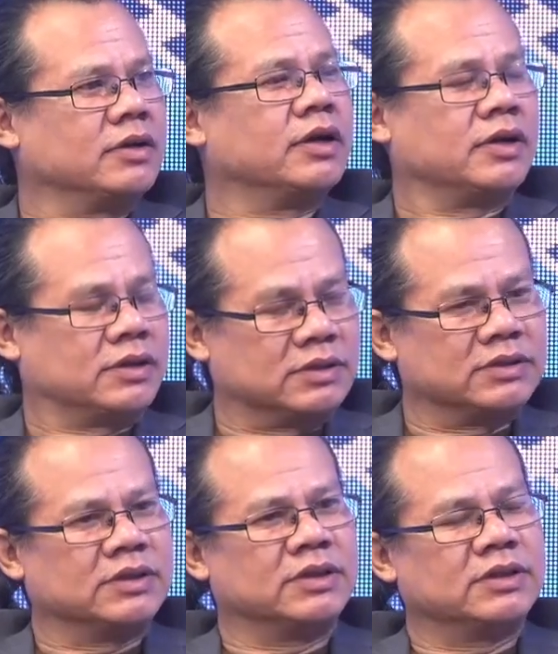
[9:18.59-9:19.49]
Yeah,
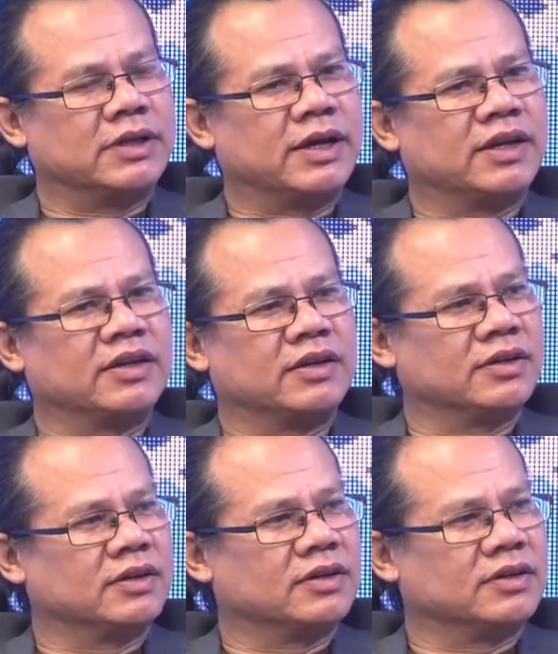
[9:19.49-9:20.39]
it, and
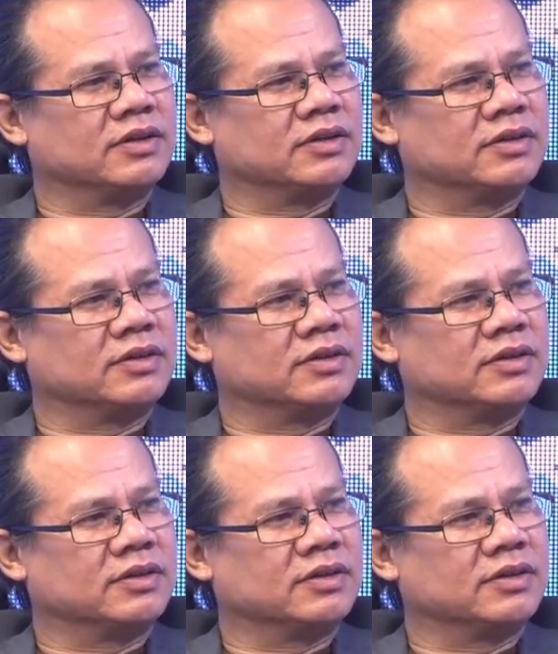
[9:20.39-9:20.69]
Padawan hoyi